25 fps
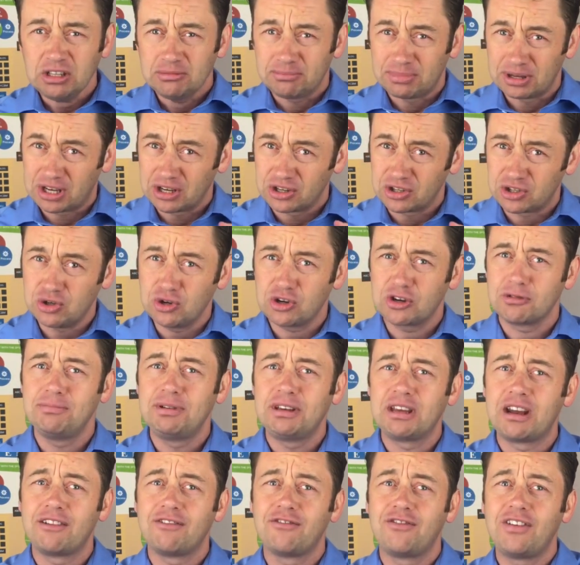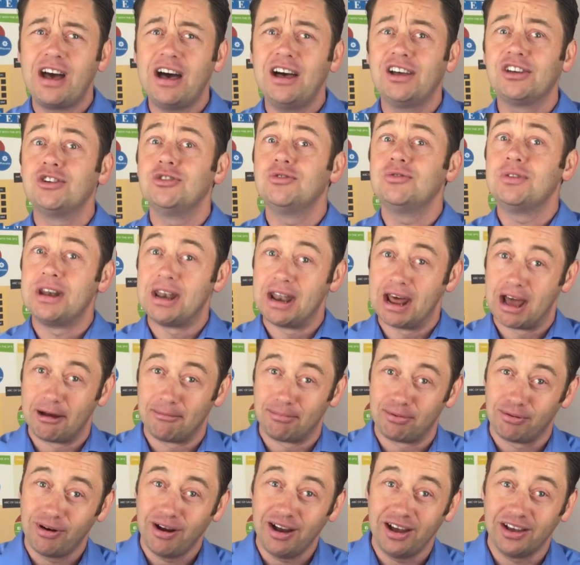because you compete on value,
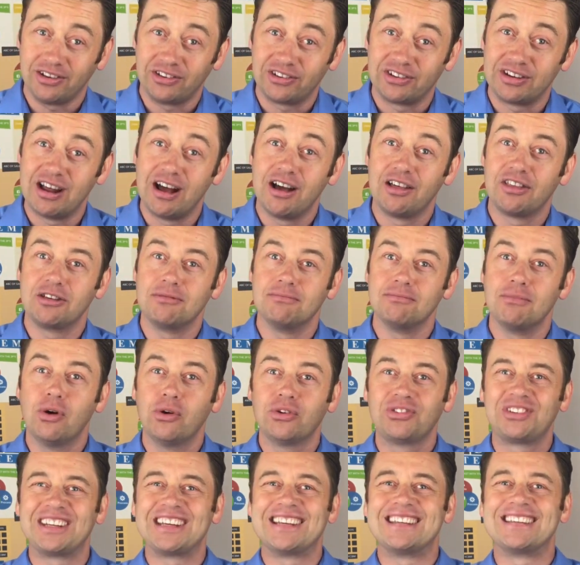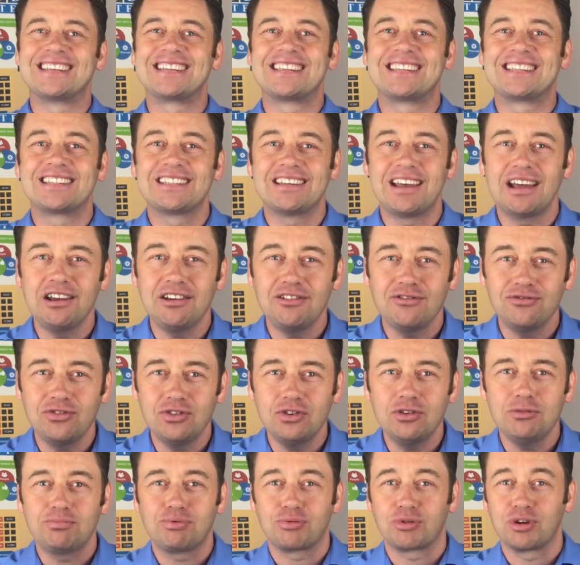not price. Now, the most
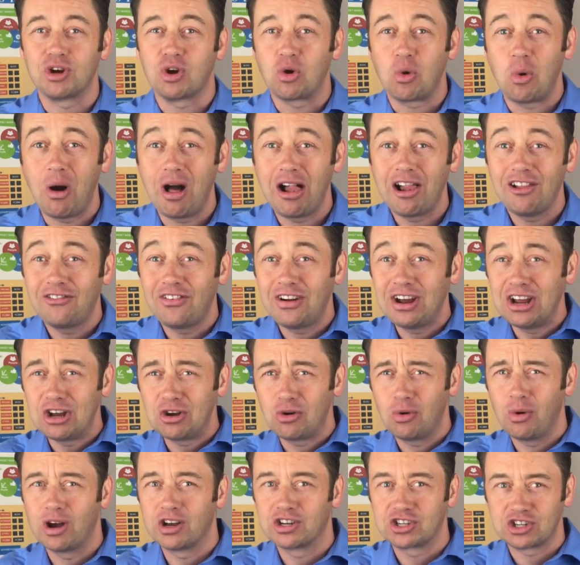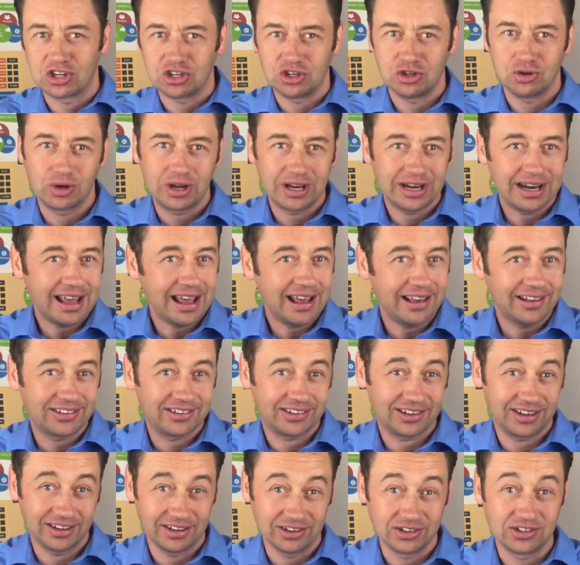insightful pre-qualifying question you can
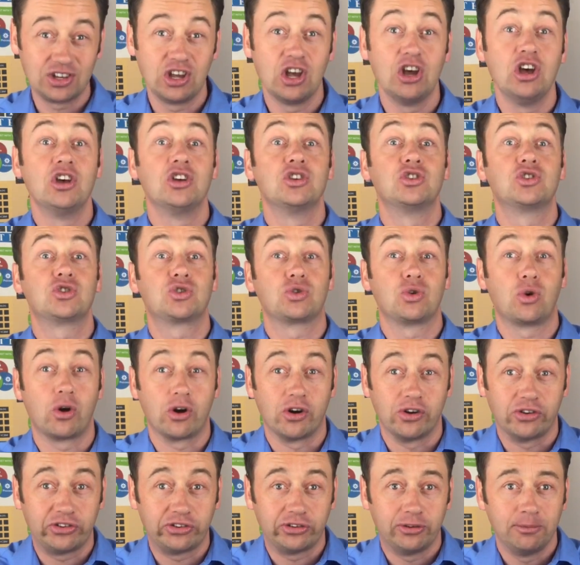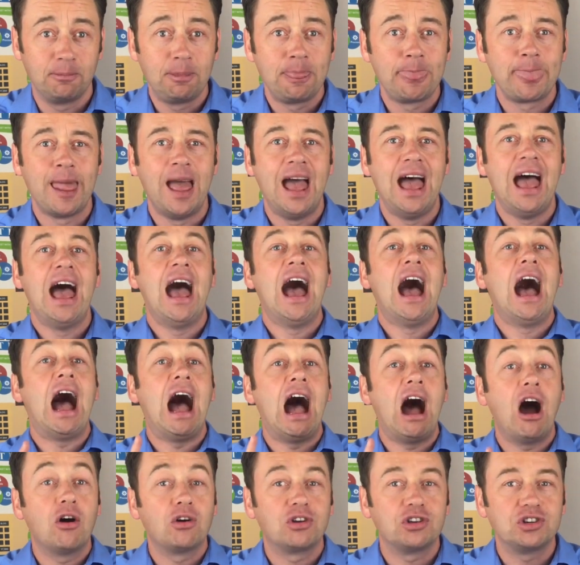ask is source.
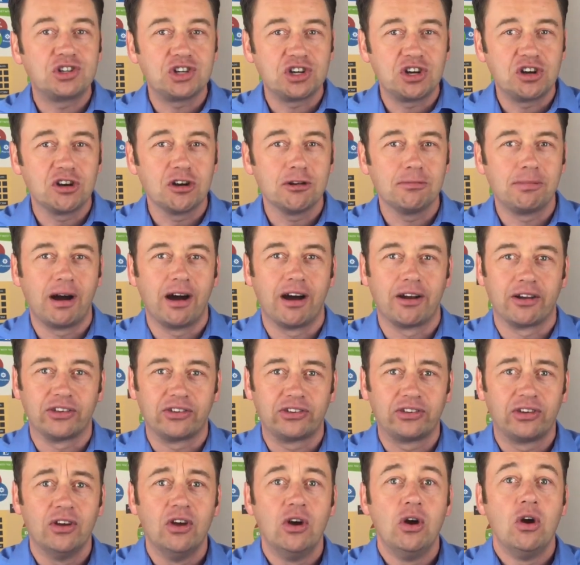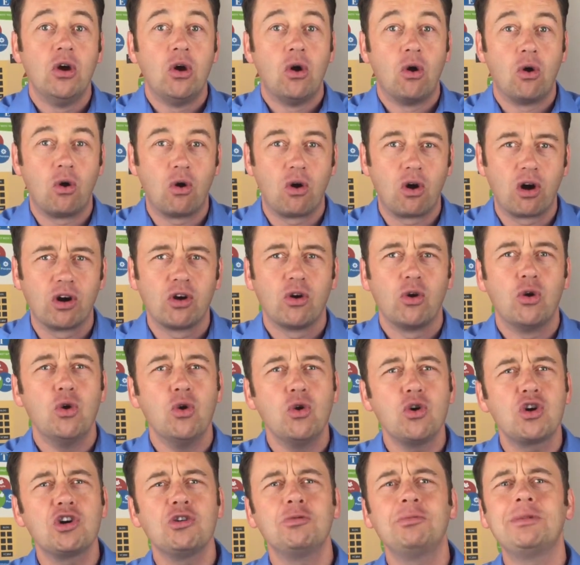How did you hear about us? Or
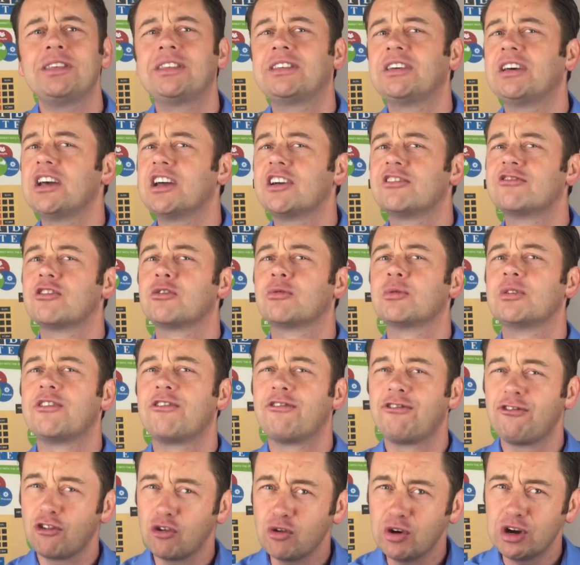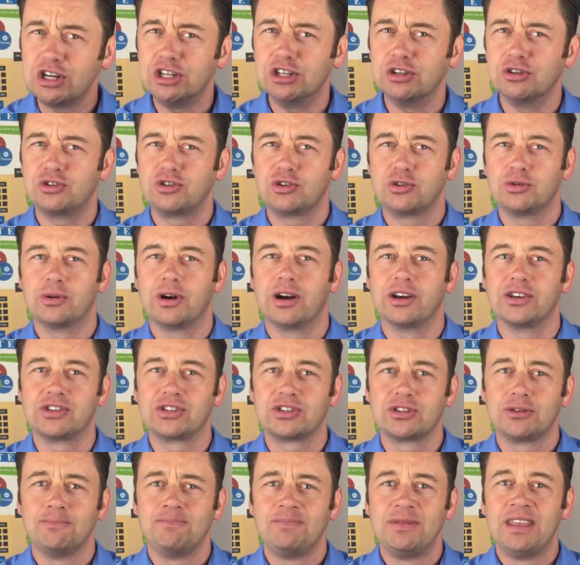who can we thank for referring you to
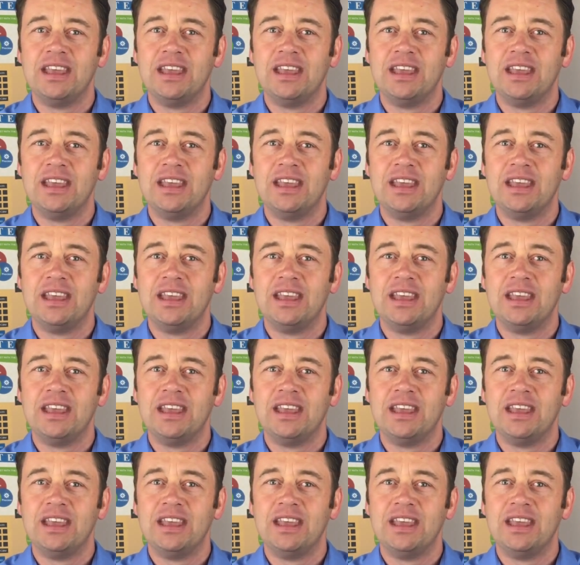us?